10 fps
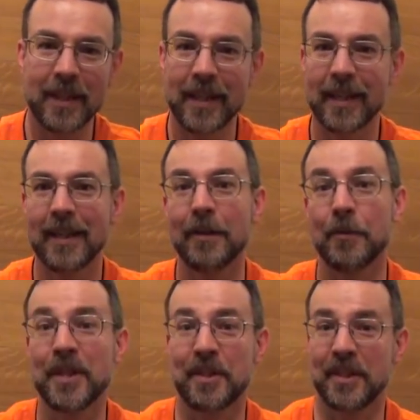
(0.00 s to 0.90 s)
on
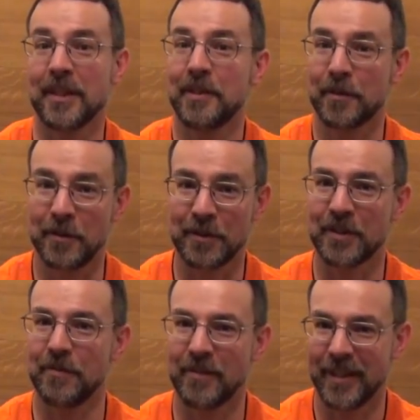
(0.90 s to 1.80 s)
which the gun crews
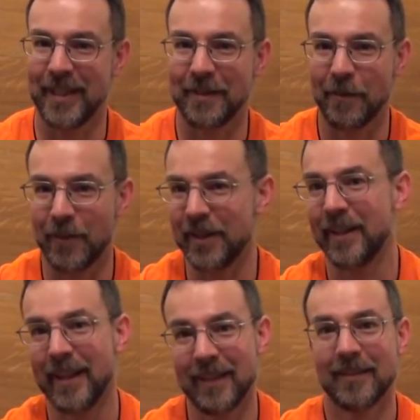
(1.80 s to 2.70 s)
can ride with
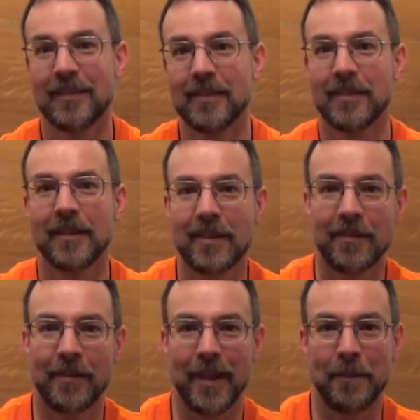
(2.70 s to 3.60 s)

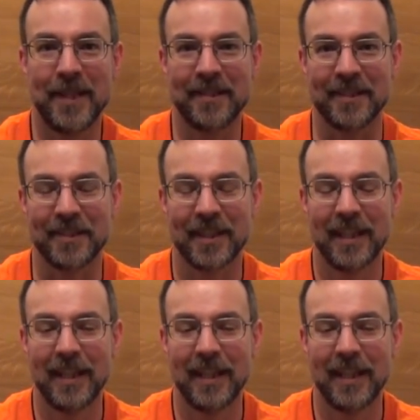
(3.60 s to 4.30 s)
their pieces,